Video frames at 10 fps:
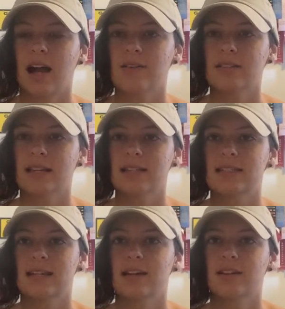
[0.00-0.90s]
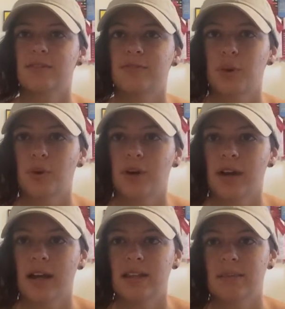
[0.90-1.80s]
was like sitting on the
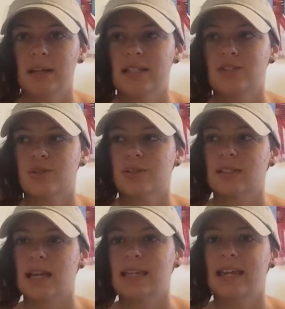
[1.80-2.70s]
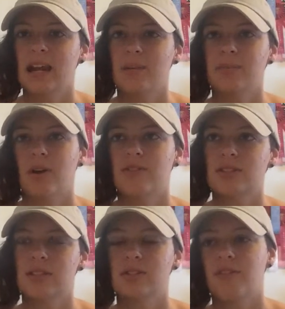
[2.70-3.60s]
floor, and then my teacher was like, get up, you
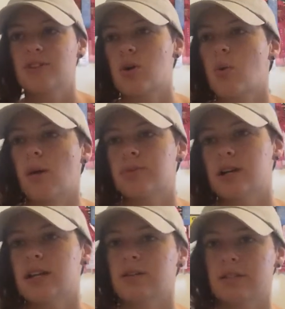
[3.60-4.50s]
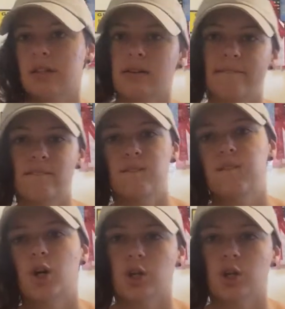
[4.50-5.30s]
have to cooperate. And I was like, fuck